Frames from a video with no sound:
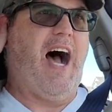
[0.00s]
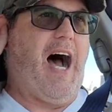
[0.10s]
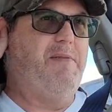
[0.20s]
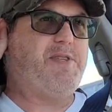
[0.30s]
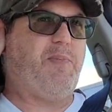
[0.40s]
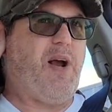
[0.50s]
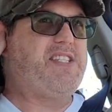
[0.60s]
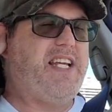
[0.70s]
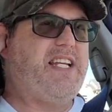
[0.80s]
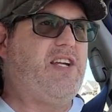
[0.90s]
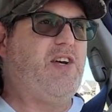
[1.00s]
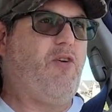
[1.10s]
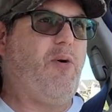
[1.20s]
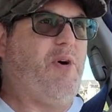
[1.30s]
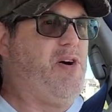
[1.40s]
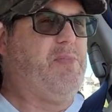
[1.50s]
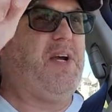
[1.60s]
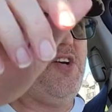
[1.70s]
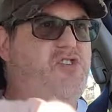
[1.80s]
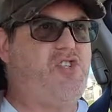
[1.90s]
I'm surprised they didn't incorporate her
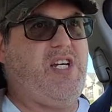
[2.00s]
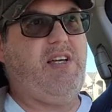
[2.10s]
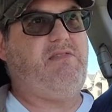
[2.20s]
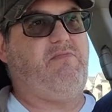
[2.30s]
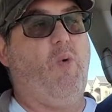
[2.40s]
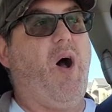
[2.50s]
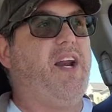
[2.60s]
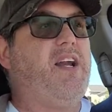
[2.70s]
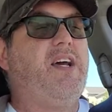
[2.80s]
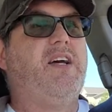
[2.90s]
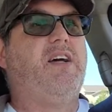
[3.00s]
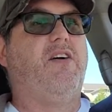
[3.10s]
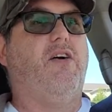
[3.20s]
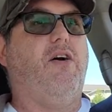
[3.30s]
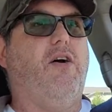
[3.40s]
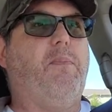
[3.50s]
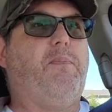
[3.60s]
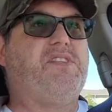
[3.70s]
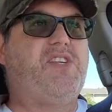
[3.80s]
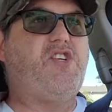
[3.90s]
because she, one, her
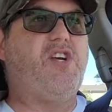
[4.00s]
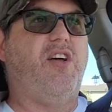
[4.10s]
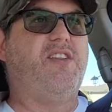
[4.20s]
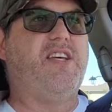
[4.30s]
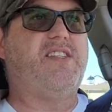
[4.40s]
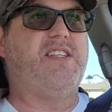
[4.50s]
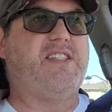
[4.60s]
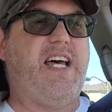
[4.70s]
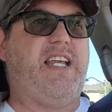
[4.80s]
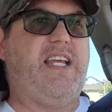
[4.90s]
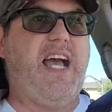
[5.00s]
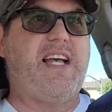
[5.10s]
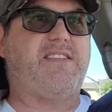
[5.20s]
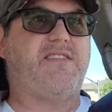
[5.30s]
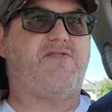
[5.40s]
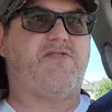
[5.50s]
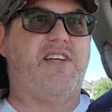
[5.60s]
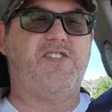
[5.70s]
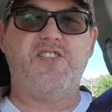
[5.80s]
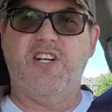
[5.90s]
position on this is that yes,
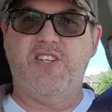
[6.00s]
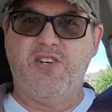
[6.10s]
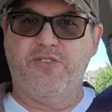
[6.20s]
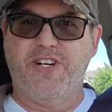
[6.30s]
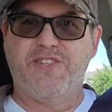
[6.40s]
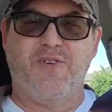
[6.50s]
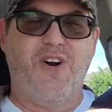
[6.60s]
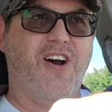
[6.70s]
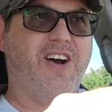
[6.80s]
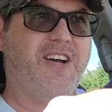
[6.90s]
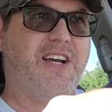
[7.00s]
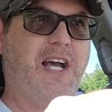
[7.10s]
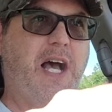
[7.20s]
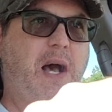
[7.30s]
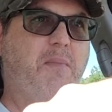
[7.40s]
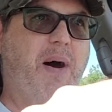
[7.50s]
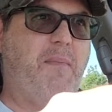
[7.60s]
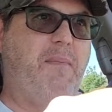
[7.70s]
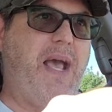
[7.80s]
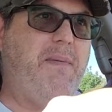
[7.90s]
transitioning children is wrong,
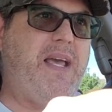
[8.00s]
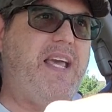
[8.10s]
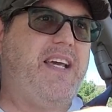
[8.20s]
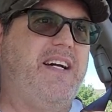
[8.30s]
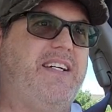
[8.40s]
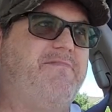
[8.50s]
but maybe,